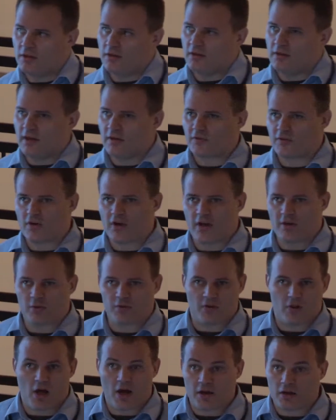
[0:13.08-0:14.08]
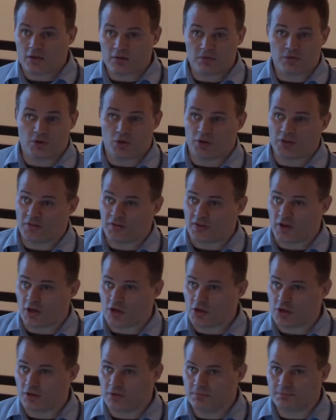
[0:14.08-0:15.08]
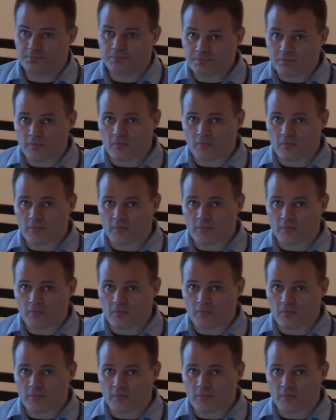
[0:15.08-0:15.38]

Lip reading: yesterday was a lot of good discussion